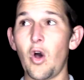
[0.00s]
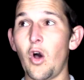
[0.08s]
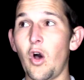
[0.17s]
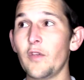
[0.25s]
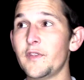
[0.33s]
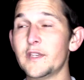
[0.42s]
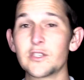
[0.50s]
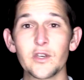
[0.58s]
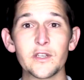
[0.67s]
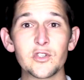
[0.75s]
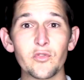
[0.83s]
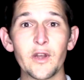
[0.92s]
are these
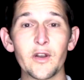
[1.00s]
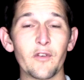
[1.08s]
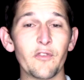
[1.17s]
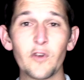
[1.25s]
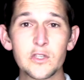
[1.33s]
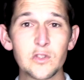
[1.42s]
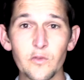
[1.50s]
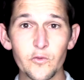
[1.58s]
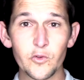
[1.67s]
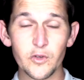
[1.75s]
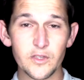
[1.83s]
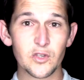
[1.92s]
going to run on fossil
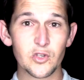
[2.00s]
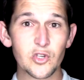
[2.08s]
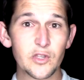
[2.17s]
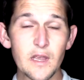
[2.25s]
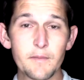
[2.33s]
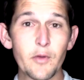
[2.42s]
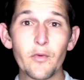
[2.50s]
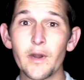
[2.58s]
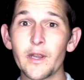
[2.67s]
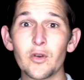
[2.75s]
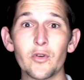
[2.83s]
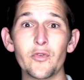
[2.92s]
fuels or should they be
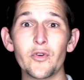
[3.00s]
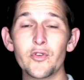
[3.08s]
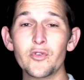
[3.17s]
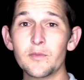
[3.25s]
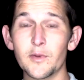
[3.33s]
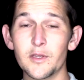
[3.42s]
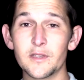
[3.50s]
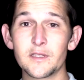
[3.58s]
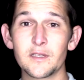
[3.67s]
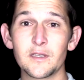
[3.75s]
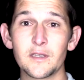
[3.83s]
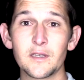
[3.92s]
running on
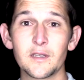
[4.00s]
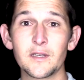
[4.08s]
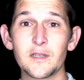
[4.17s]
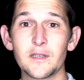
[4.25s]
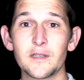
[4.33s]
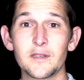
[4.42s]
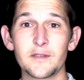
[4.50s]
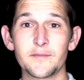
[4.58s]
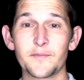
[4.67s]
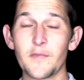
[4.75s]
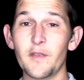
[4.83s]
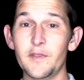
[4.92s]
renewables?
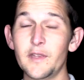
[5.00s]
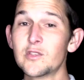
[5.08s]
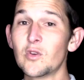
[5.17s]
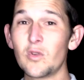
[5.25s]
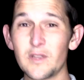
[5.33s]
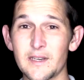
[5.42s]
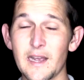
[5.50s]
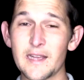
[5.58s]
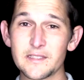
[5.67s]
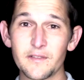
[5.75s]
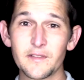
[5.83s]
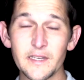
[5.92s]
These are all the
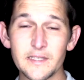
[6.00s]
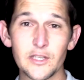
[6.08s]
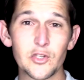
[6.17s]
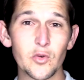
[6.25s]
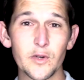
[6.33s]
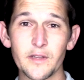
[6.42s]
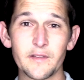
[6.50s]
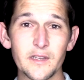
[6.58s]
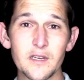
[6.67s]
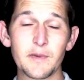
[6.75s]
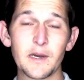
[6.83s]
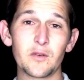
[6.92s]
kinds of things that you want to
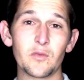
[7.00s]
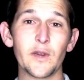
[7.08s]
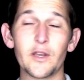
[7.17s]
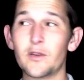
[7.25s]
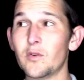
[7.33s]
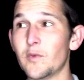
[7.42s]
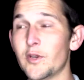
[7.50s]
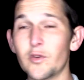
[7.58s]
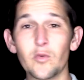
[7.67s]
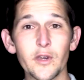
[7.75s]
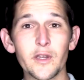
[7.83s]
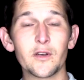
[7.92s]
think about when you're
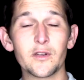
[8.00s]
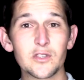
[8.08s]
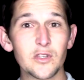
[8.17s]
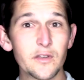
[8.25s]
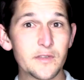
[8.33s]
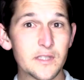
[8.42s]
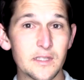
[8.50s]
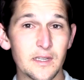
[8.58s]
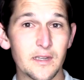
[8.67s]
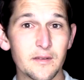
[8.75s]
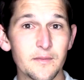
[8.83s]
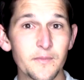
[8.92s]
working on service
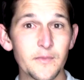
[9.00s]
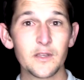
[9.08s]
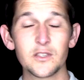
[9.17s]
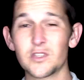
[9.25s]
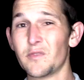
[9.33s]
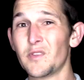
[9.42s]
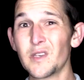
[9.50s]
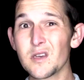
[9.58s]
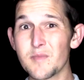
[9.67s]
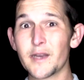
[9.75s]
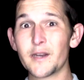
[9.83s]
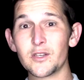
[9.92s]
design. So if you think
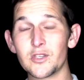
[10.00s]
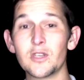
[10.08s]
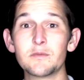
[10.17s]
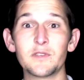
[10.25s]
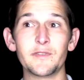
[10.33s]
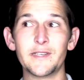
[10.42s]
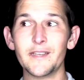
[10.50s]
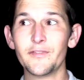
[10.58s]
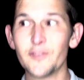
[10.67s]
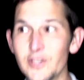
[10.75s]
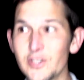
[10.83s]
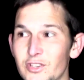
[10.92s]
about it in terms of a
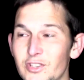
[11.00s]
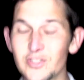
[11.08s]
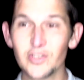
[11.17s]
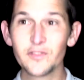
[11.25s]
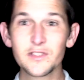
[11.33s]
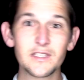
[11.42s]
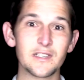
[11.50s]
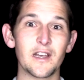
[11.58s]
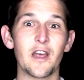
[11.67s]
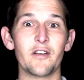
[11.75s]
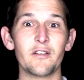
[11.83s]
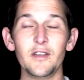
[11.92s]
definition, service
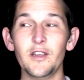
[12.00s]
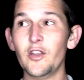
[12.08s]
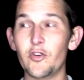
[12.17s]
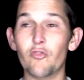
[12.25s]
design, it